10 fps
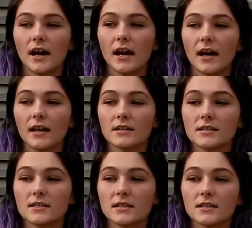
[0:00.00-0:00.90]

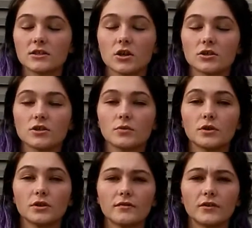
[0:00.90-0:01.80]
and it's also
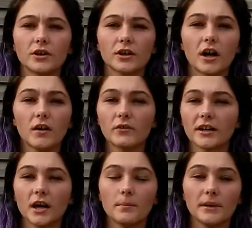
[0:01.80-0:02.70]
good for
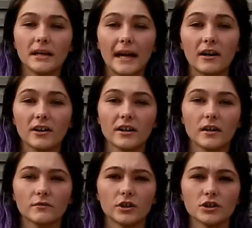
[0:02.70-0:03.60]
covering a big
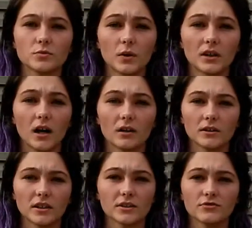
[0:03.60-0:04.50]
area of just one
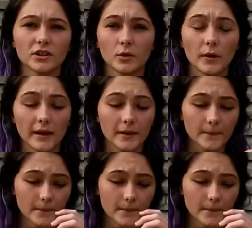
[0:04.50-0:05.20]
color. It's really quick.